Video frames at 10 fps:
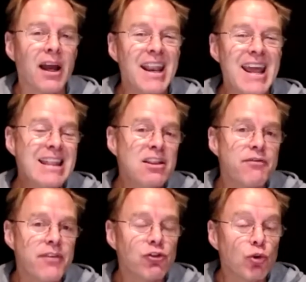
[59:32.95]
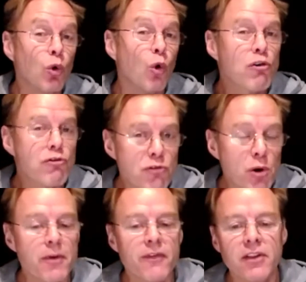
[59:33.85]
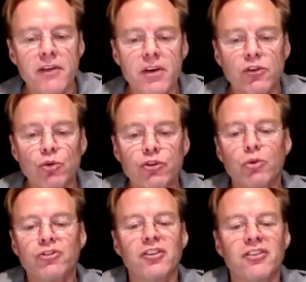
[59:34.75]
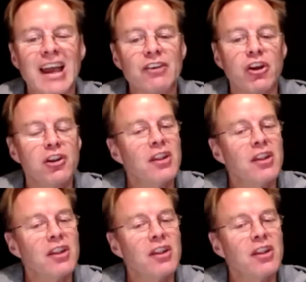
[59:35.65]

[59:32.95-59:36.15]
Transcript: individual or group of individuals called Satoshi